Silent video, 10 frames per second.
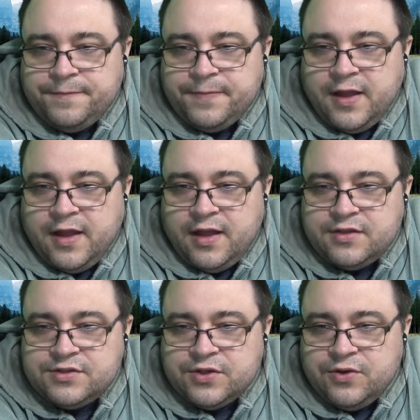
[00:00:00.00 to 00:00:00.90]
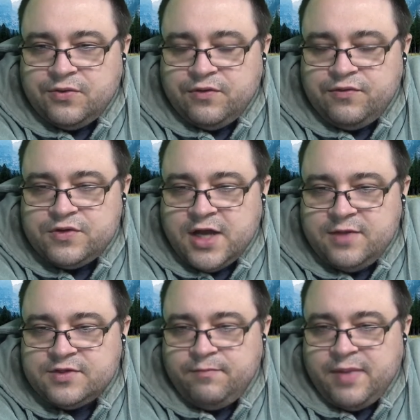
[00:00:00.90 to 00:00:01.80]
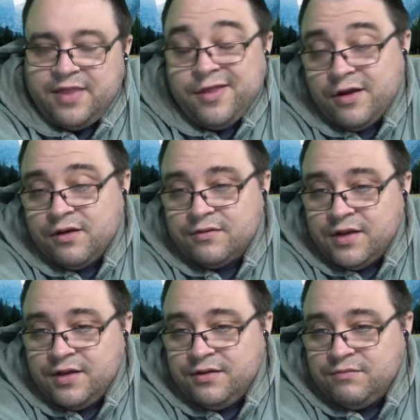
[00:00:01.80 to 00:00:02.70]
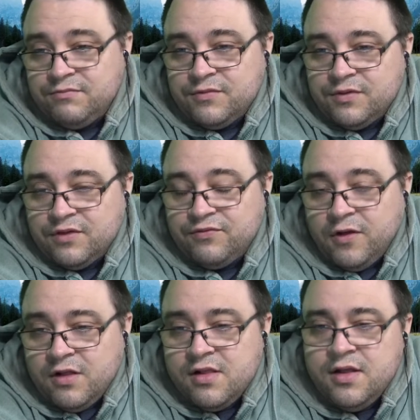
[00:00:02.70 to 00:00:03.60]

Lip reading: And so the few times I've been there in the fall,